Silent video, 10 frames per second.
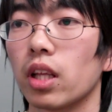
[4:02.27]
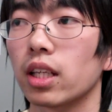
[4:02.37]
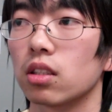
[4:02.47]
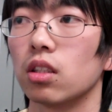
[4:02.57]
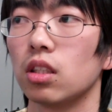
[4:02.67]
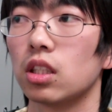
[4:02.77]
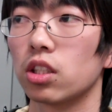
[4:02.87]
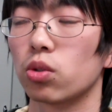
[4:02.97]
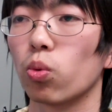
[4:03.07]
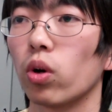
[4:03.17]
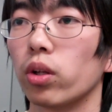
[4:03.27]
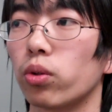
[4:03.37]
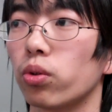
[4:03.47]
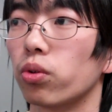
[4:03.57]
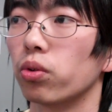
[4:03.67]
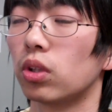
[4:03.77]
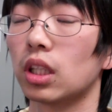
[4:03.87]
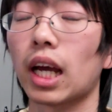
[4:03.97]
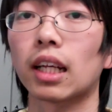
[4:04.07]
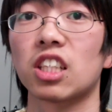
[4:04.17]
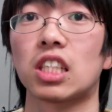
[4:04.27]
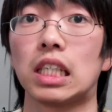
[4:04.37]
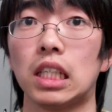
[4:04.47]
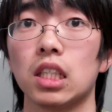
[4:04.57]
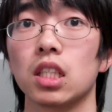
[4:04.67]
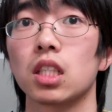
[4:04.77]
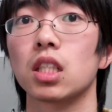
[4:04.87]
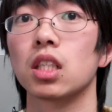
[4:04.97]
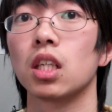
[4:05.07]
that's the easiest way to detect skins.